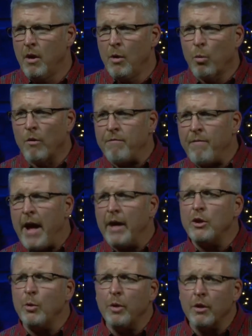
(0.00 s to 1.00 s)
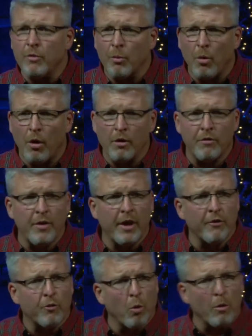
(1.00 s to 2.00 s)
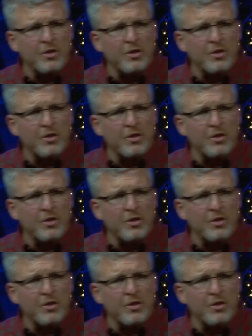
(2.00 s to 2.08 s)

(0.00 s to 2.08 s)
We're valuing the wrong things. We're